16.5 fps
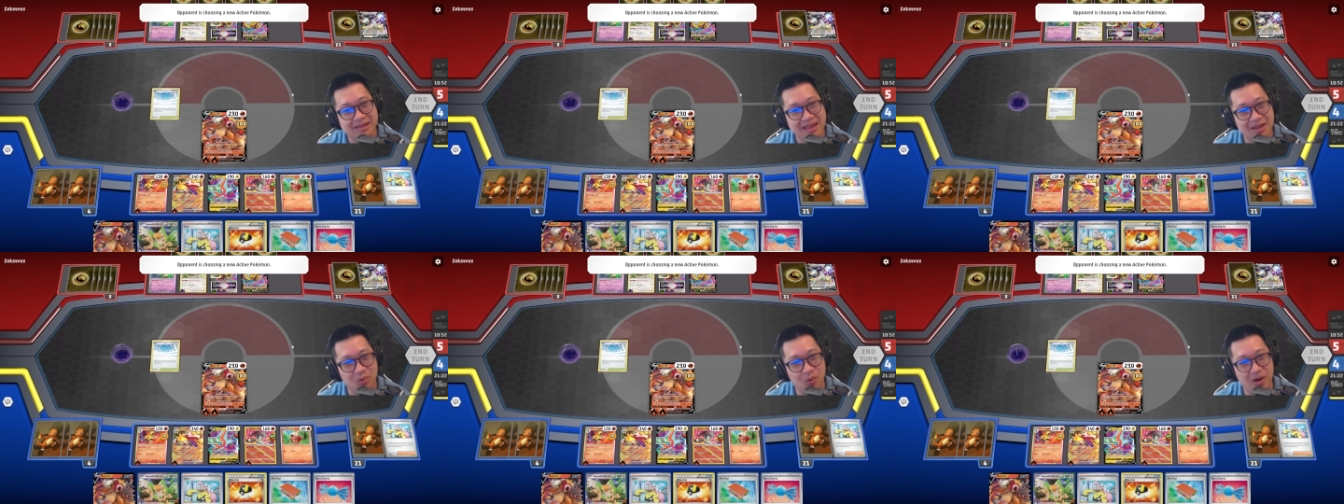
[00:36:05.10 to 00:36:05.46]

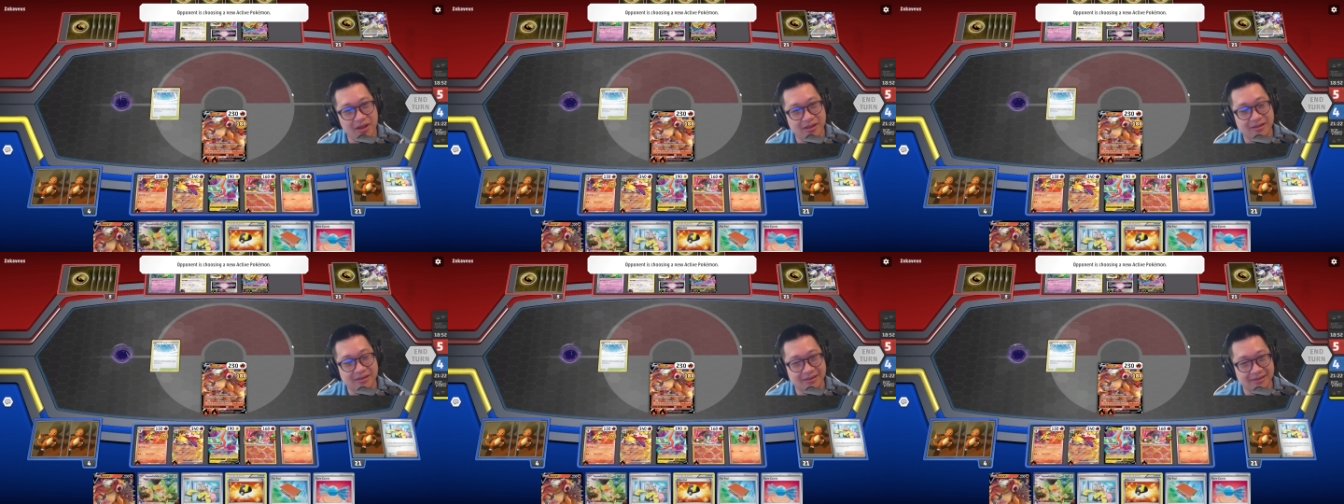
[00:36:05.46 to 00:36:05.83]
that
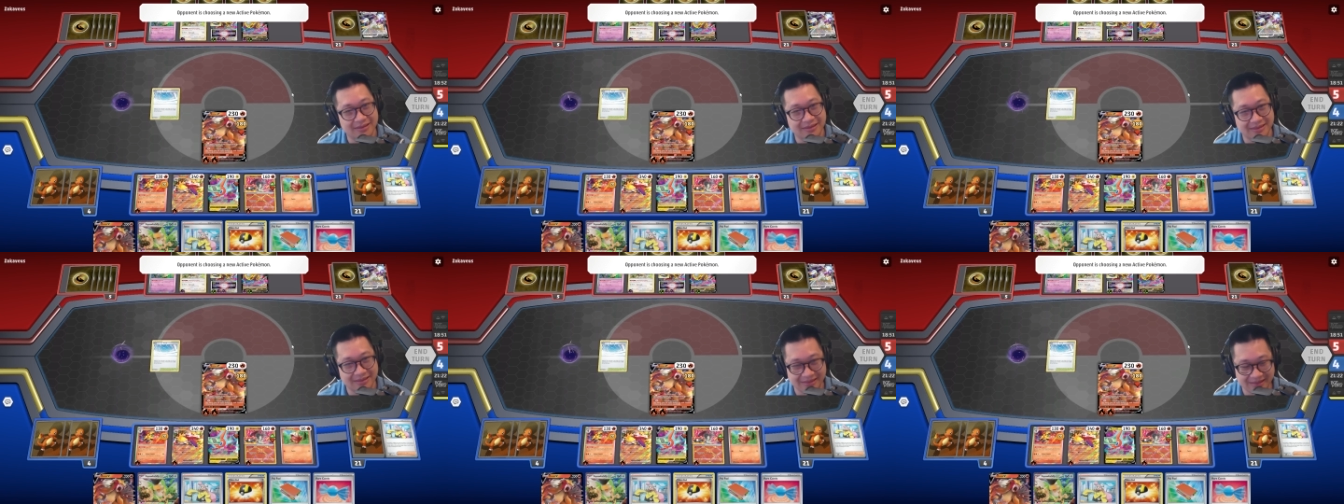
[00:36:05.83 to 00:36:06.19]

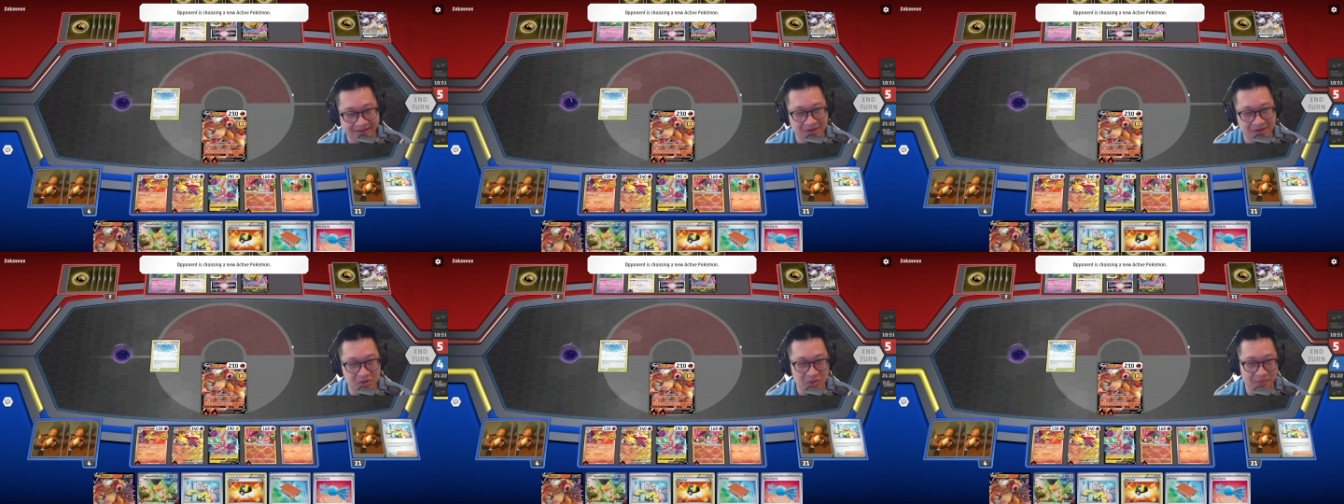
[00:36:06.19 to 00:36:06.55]
one
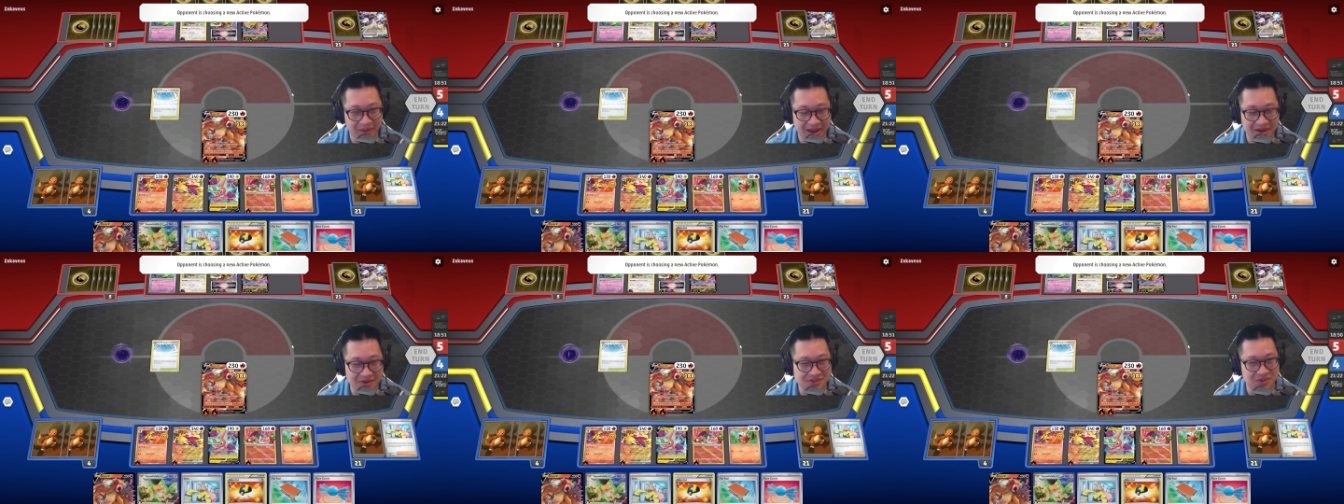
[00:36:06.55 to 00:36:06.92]
little
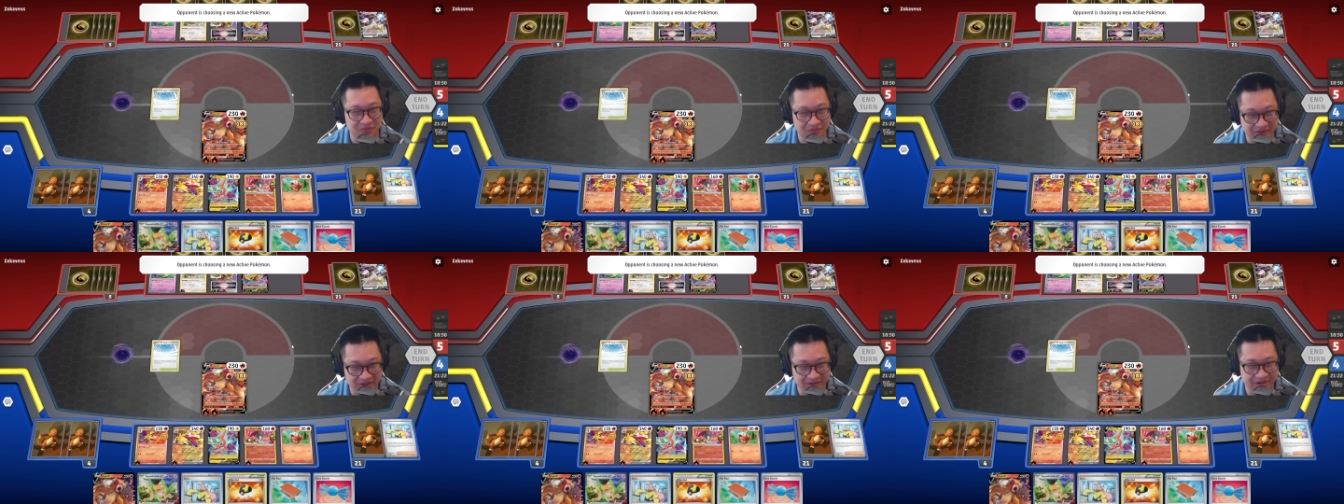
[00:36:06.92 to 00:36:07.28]
mouse
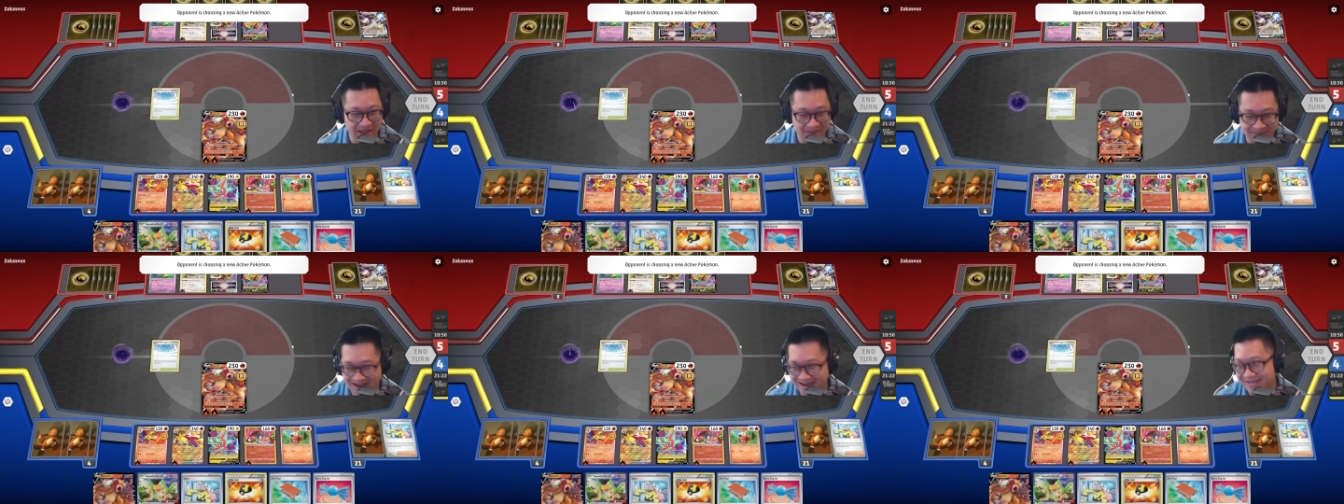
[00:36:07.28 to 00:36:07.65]
over there
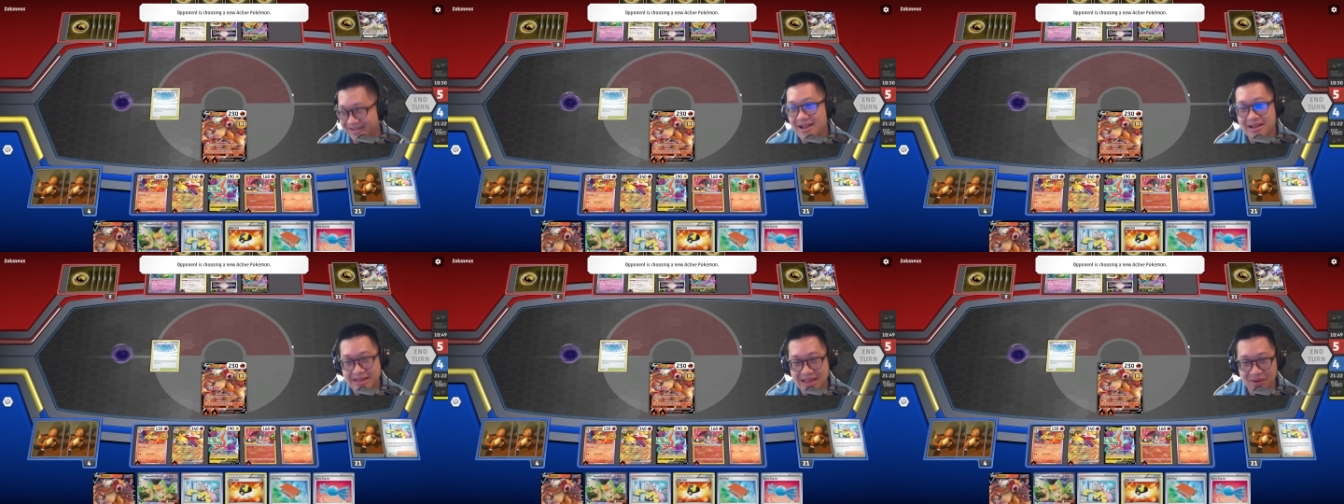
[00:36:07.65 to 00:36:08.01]
came out,
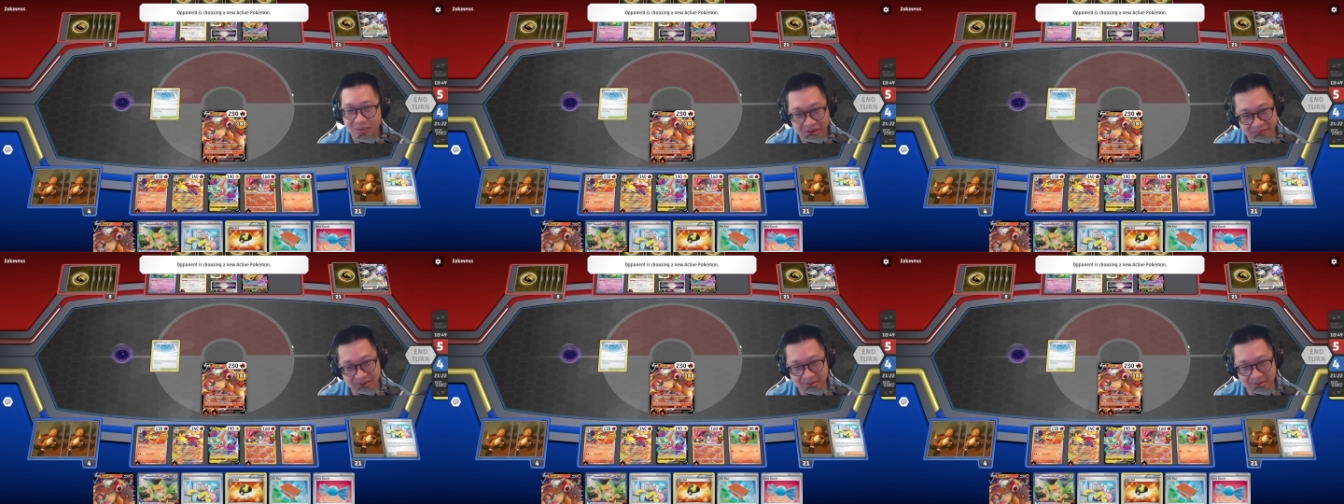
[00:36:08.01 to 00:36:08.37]
that
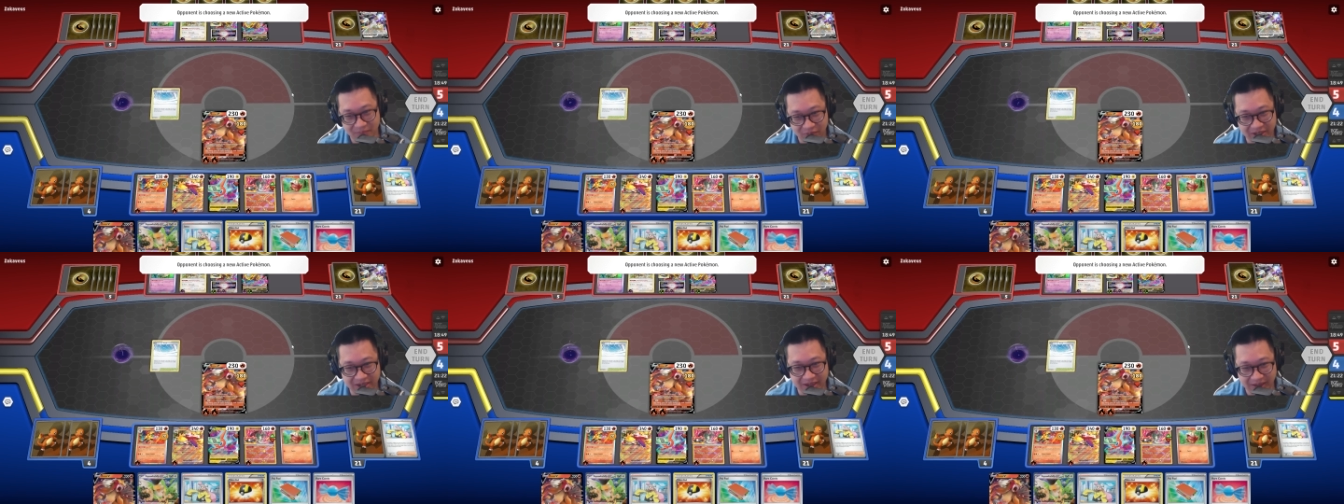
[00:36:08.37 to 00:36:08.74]
would have been a
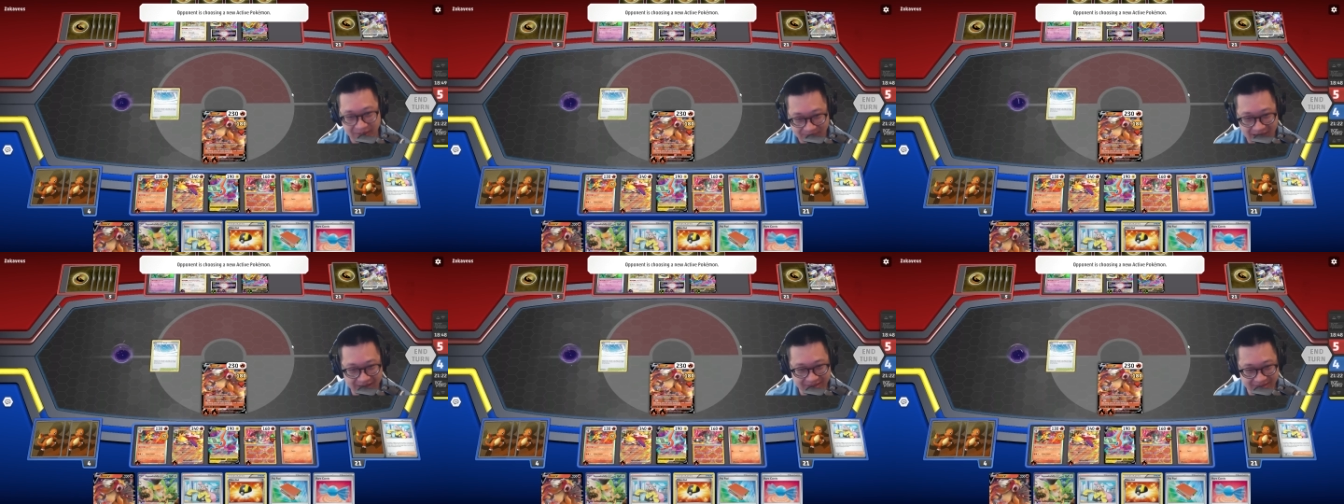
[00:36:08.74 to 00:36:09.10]
pretty
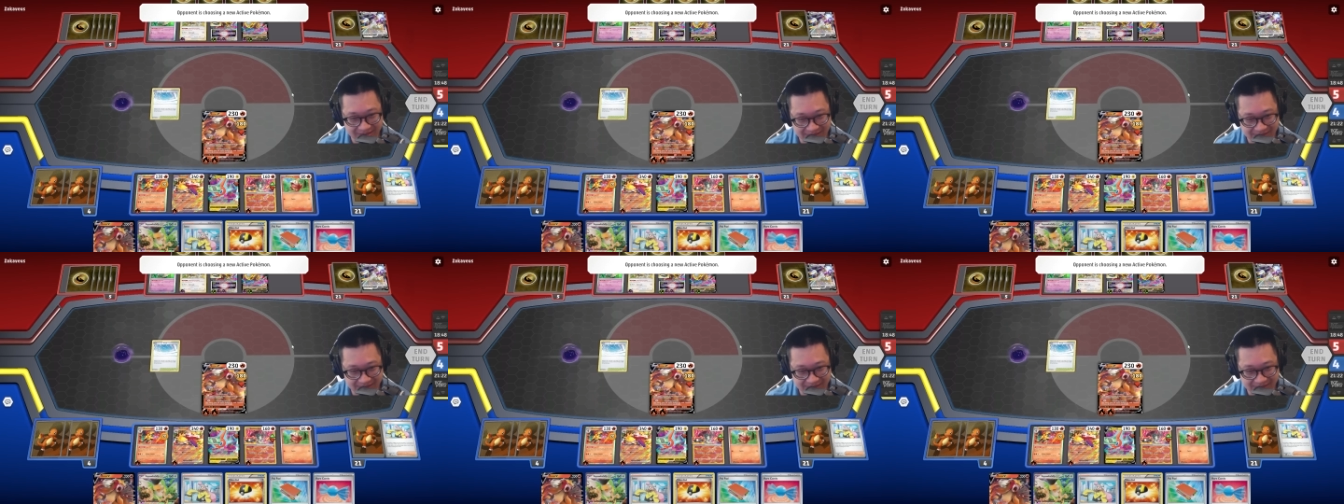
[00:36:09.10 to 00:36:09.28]
bad